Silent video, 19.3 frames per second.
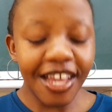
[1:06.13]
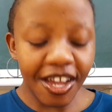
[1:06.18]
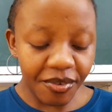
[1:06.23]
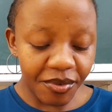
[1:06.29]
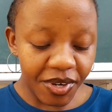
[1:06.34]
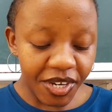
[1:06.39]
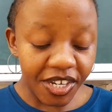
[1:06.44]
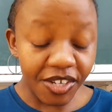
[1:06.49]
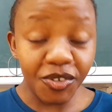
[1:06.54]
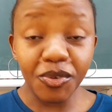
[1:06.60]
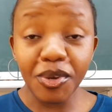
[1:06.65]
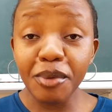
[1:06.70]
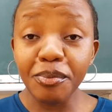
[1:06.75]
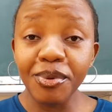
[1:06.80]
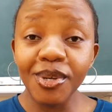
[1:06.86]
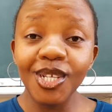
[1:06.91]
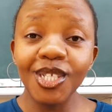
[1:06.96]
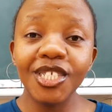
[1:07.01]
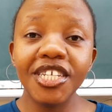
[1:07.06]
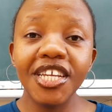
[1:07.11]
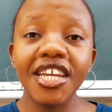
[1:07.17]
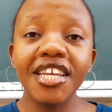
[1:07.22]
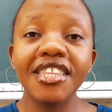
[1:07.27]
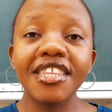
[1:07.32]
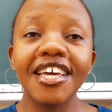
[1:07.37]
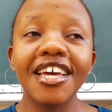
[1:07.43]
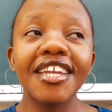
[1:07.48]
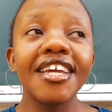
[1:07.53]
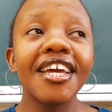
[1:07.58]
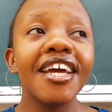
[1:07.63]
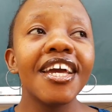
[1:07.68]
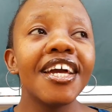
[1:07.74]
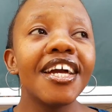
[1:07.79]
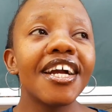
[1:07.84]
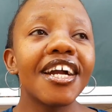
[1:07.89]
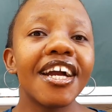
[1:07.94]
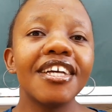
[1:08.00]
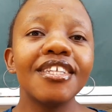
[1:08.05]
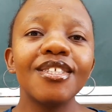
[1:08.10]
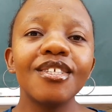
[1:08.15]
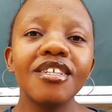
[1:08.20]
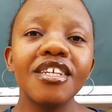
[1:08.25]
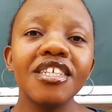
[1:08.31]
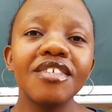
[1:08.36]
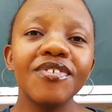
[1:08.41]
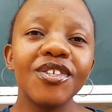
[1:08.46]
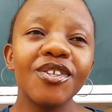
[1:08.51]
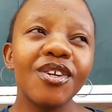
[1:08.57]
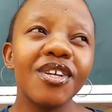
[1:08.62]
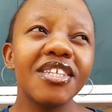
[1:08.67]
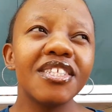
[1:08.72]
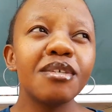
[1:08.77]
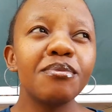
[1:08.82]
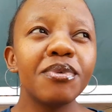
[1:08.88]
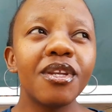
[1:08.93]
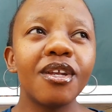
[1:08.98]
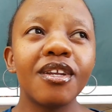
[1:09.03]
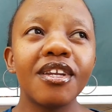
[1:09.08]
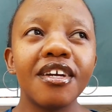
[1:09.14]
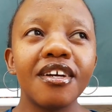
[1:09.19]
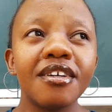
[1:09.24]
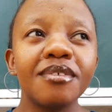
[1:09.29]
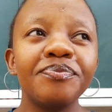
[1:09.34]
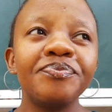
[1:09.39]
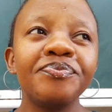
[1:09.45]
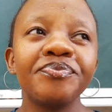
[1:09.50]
I really do appreciate that. Guys, today's video is a bit on a